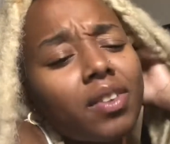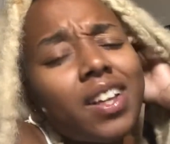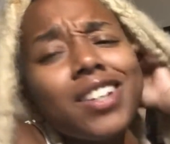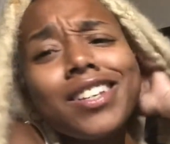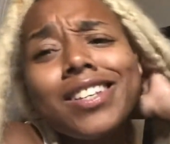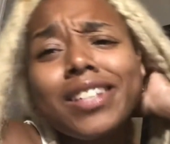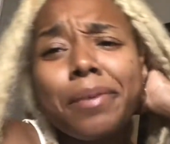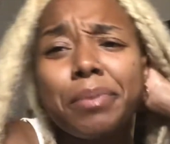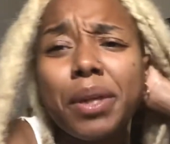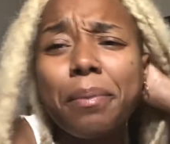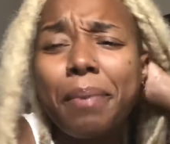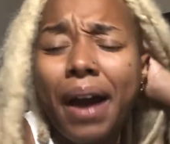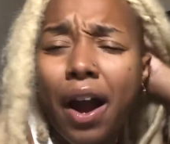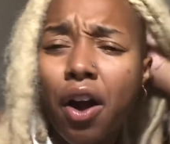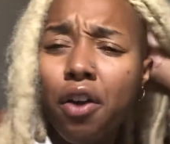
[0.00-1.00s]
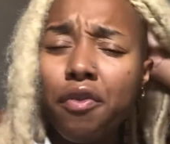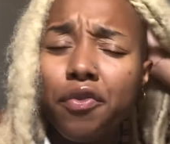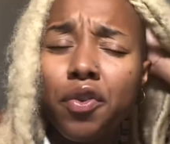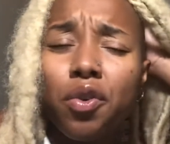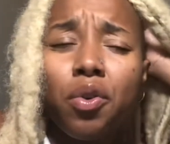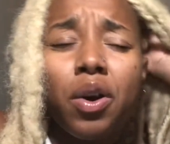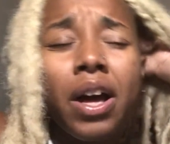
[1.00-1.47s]
to something
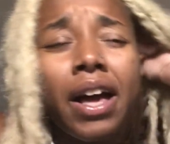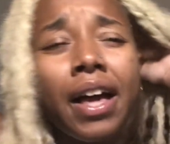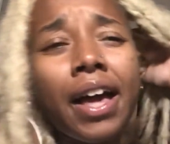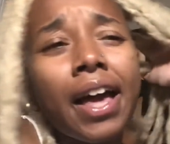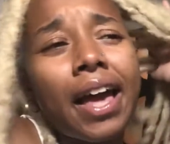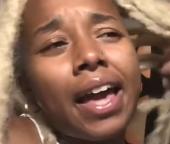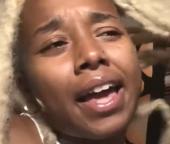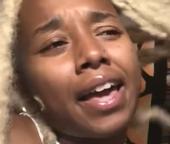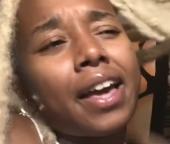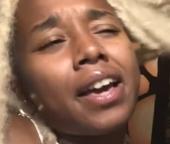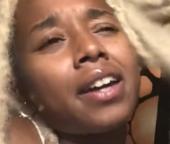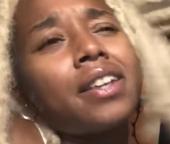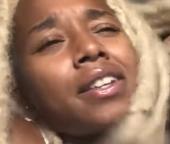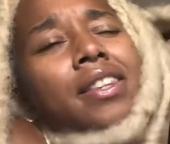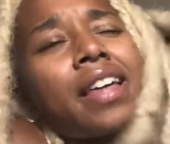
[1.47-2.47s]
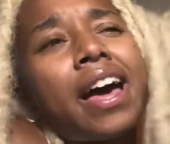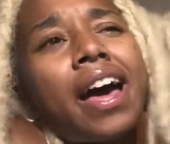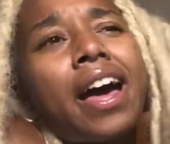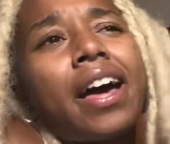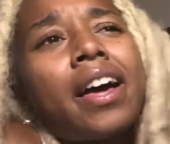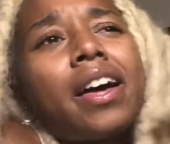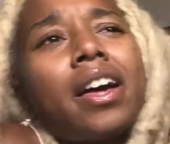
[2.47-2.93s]
powerful. And
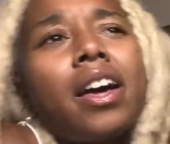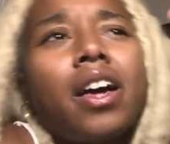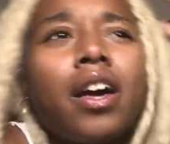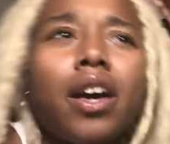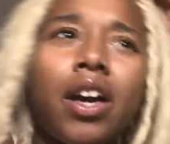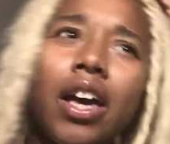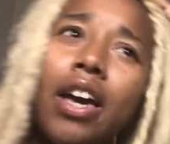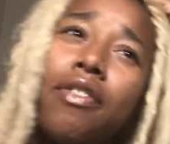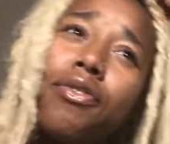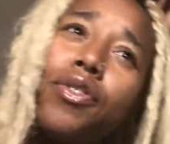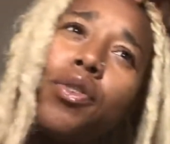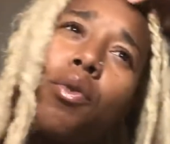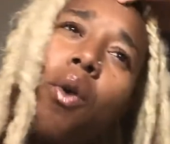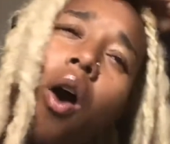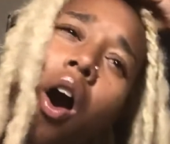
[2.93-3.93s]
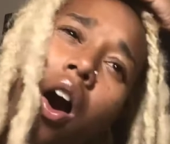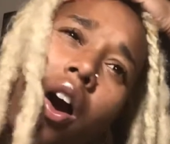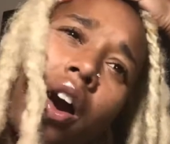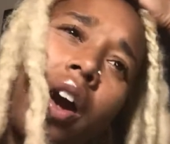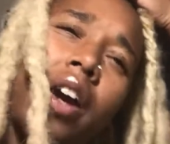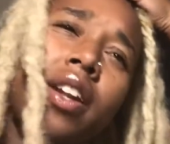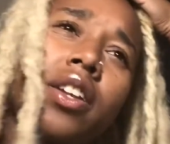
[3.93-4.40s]
that if you are
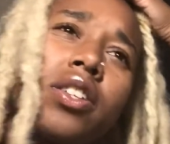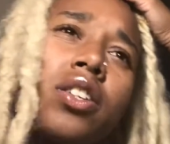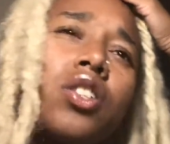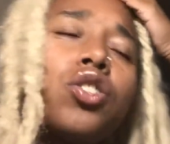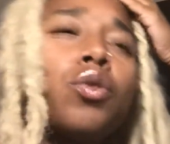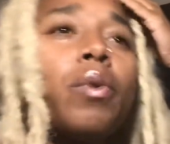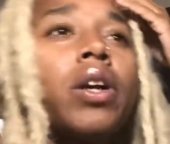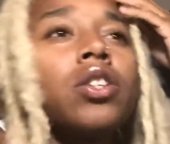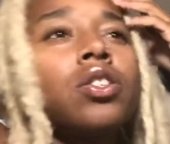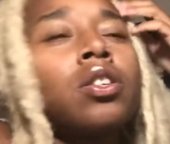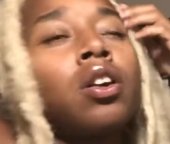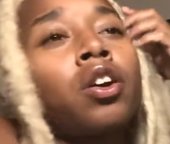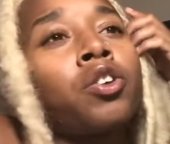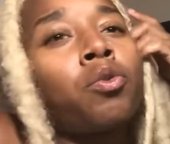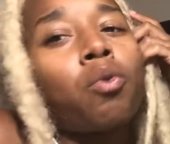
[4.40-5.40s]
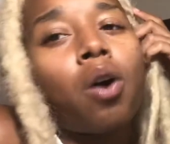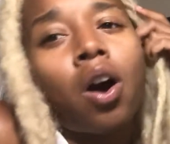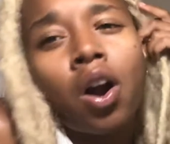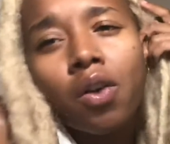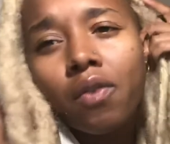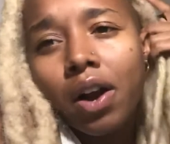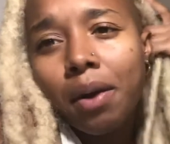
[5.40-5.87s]
in a situation, or you
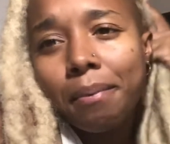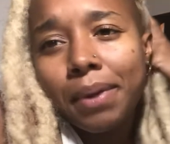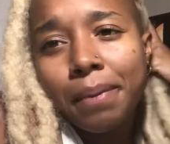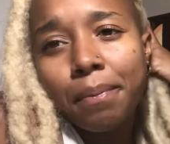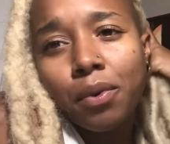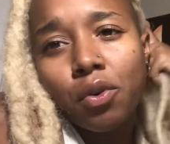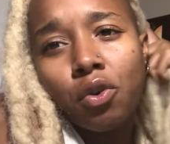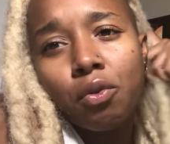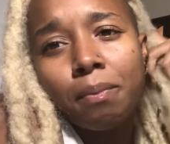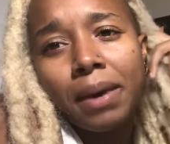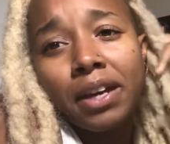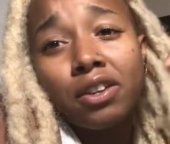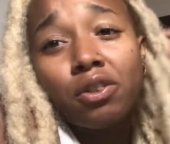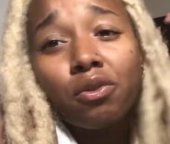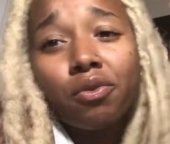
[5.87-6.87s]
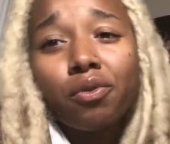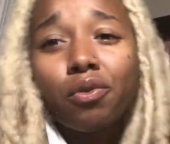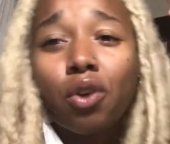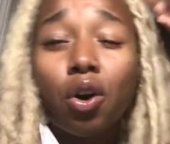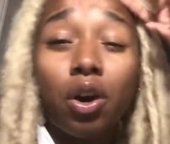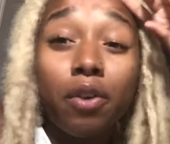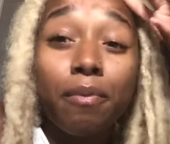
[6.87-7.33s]
are around people who make you
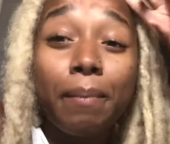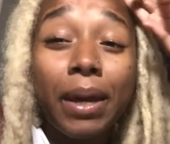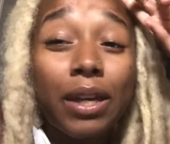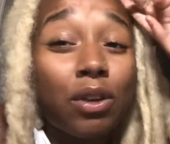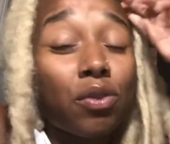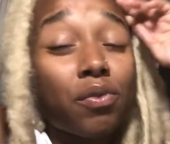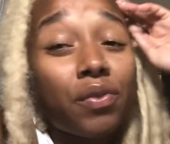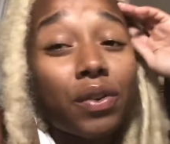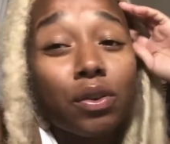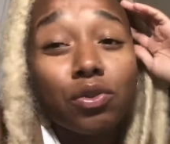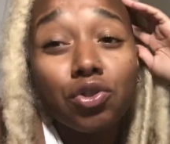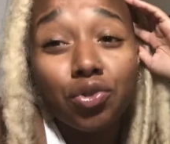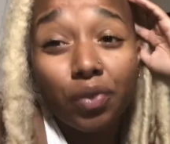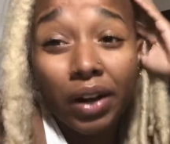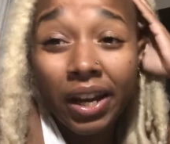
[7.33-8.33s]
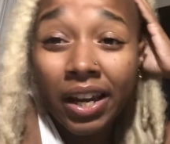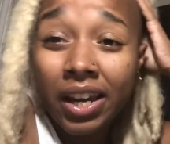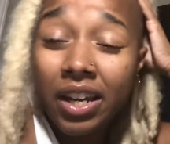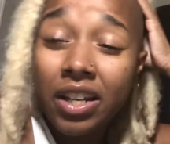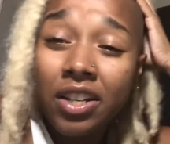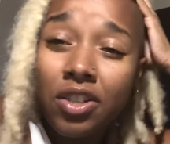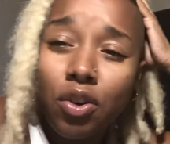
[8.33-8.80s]
feel
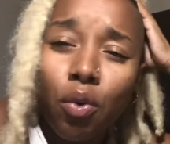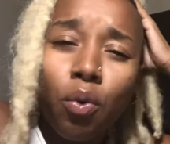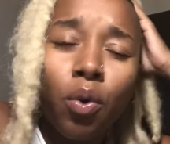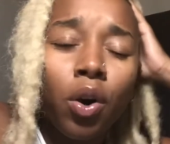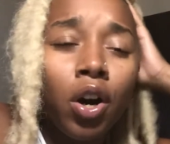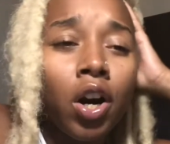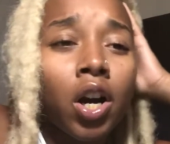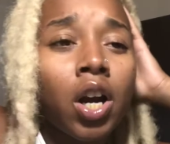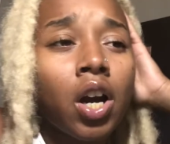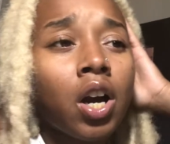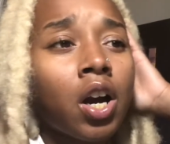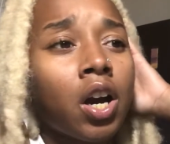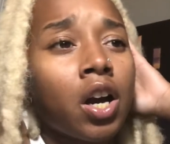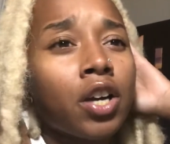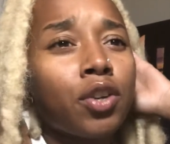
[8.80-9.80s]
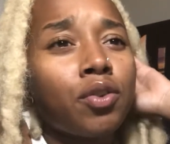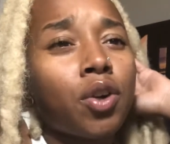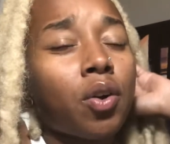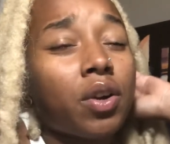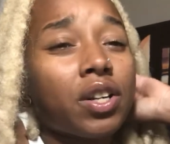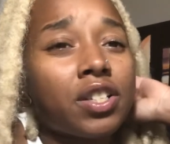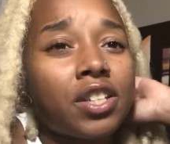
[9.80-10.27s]
drained, or, you know,
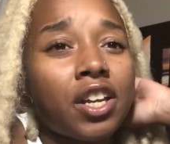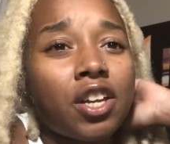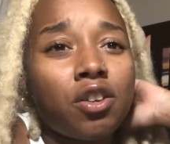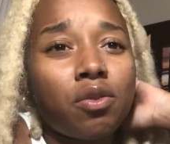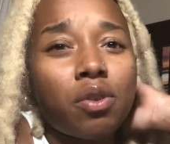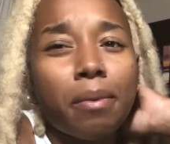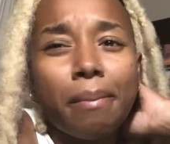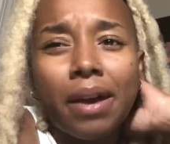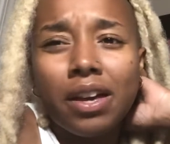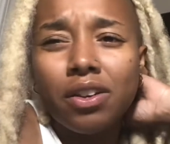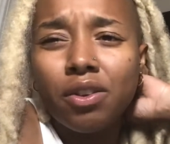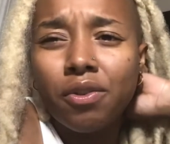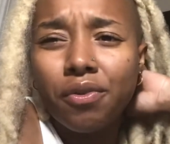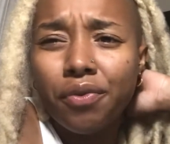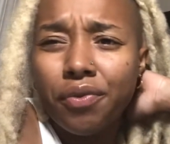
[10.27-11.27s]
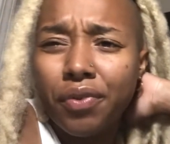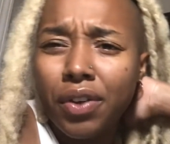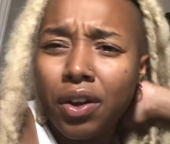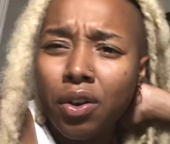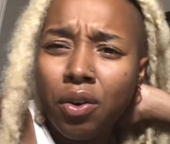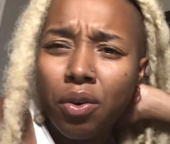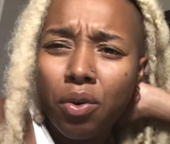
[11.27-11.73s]
continue to make you
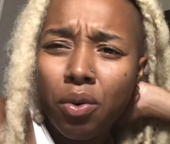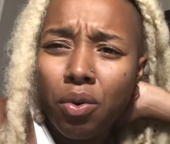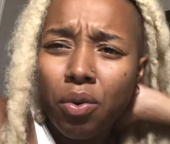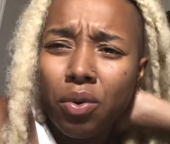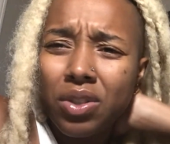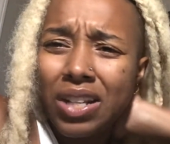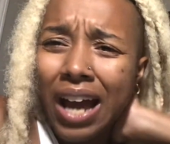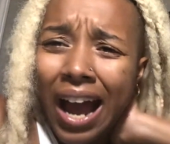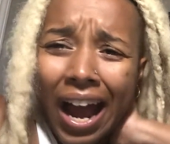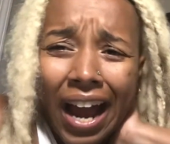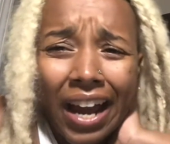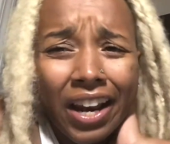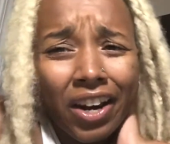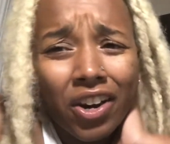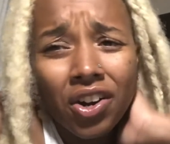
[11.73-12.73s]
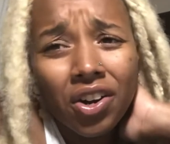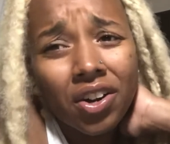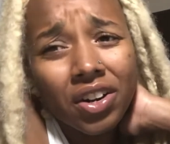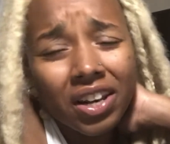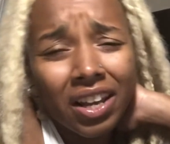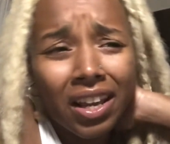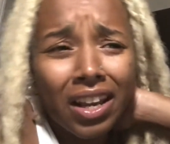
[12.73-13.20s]
feel
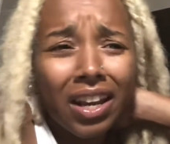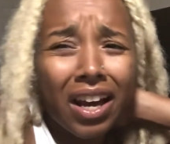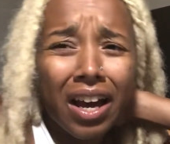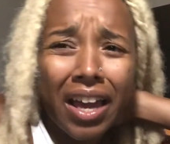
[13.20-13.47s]
tired and